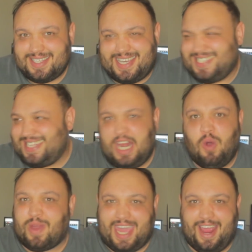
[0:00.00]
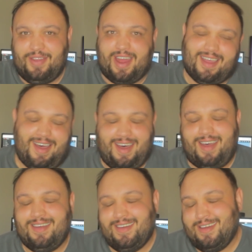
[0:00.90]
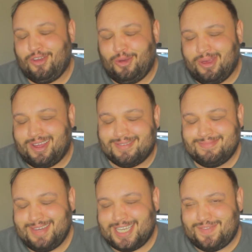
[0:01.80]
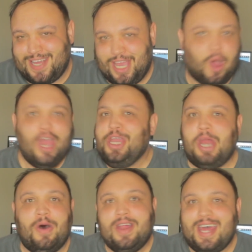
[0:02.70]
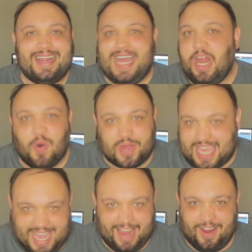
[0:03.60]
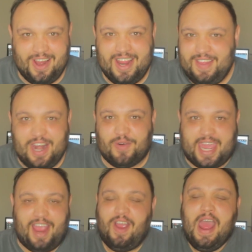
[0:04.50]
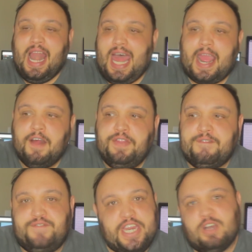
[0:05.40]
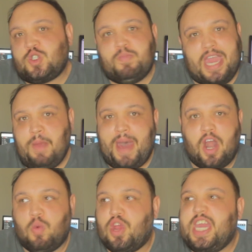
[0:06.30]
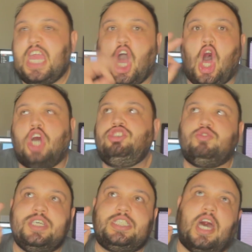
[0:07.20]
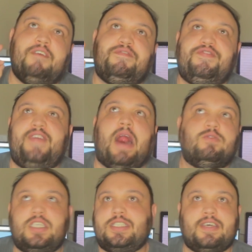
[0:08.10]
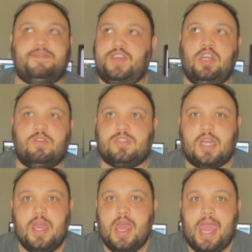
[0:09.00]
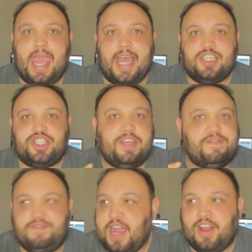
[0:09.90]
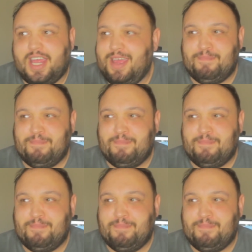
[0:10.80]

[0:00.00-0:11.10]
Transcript: It's kids, they don't care. They're like, haha, cool, nice video. You know, like they don't care, they don't care. Like the videos made about her were getting hundreds of thousands of views and she barely,